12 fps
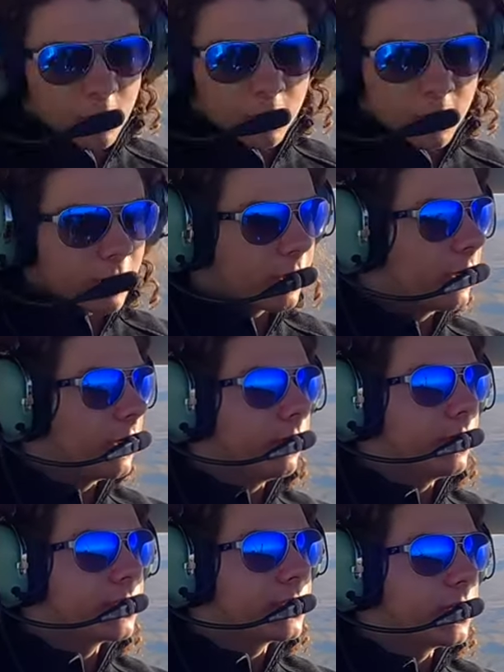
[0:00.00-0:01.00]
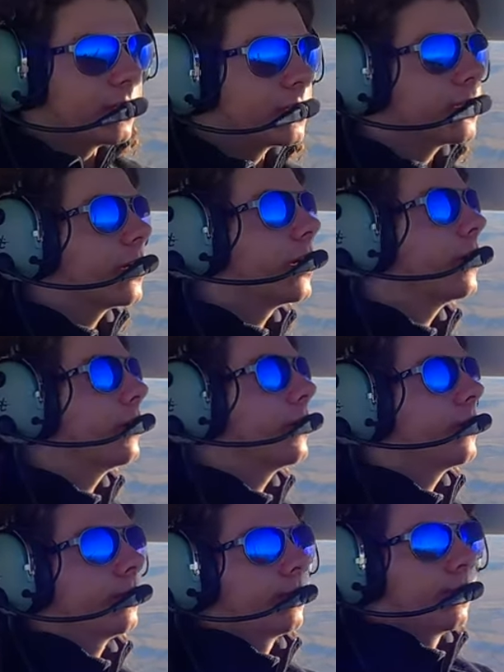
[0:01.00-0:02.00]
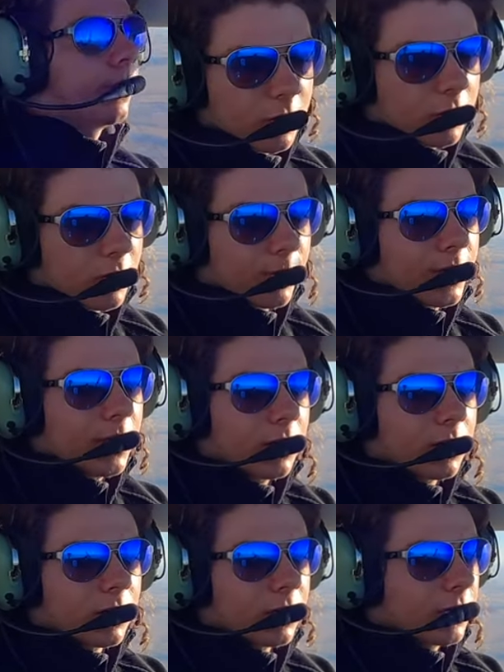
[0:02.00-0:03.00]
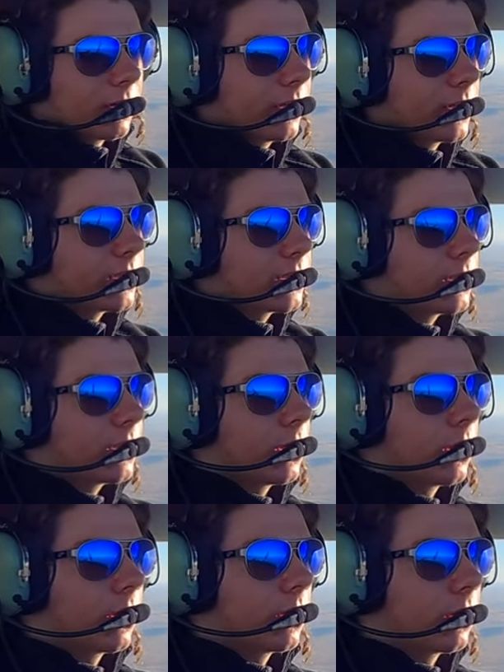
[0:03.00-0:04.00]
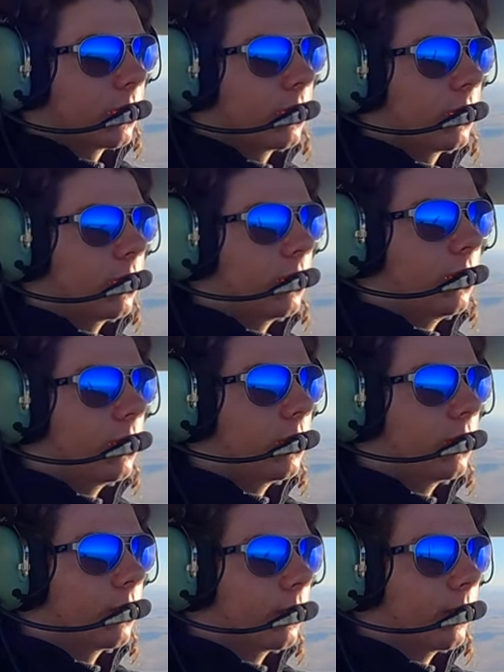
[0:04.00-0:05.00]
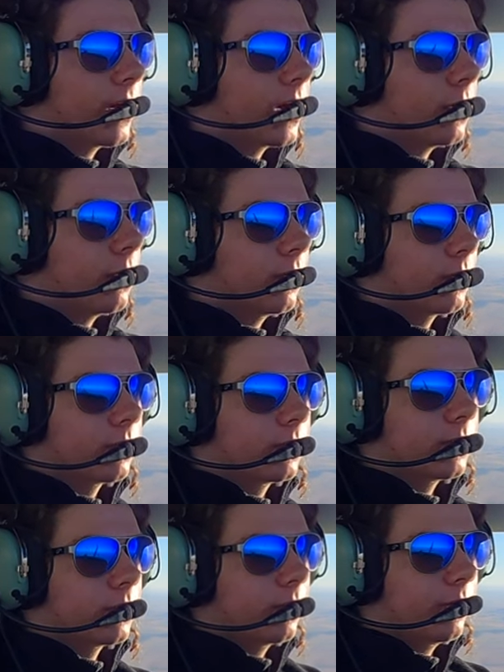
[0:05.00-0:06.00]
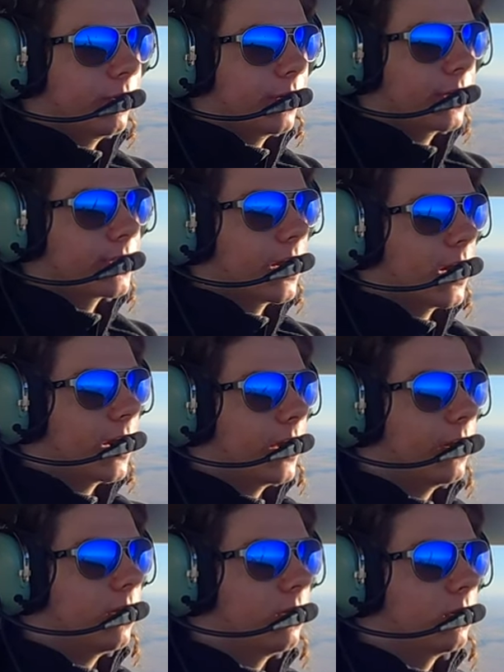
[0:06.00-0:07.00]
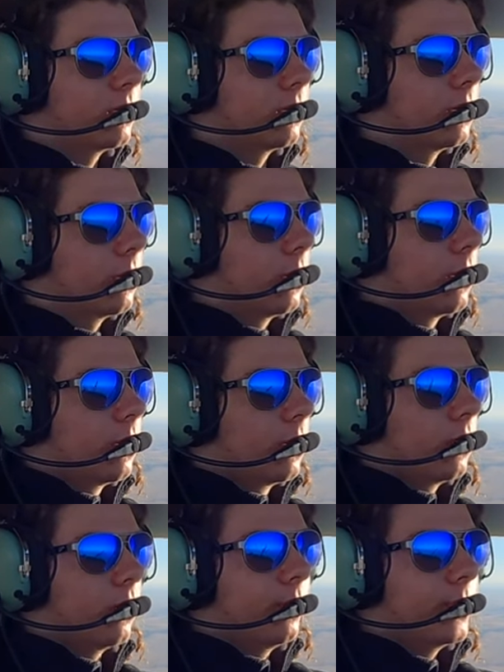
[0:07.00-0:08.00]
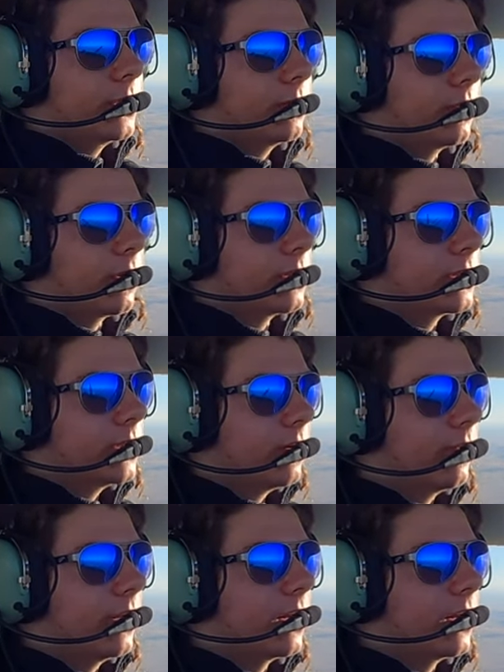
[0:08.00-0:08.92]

Alright, reset the timer. Carb heat on, let's lower the power, bring it to idle. We'll pitch for our 70